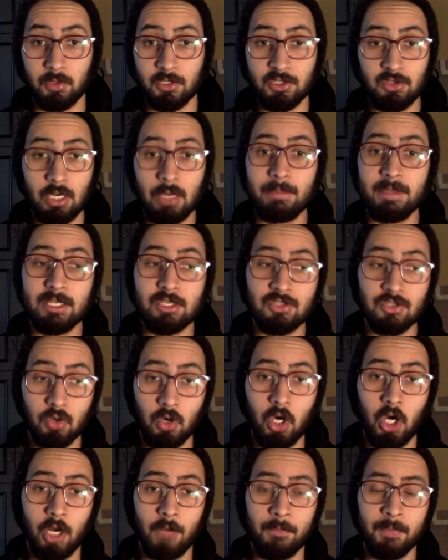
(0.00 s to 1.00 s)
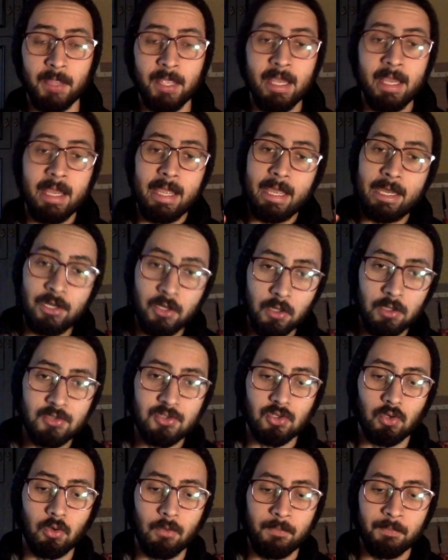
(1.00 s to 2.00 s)
It's going to be so hard. And
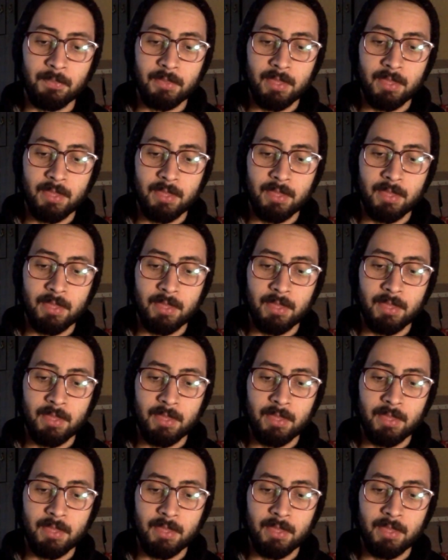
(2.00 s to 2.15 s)
also,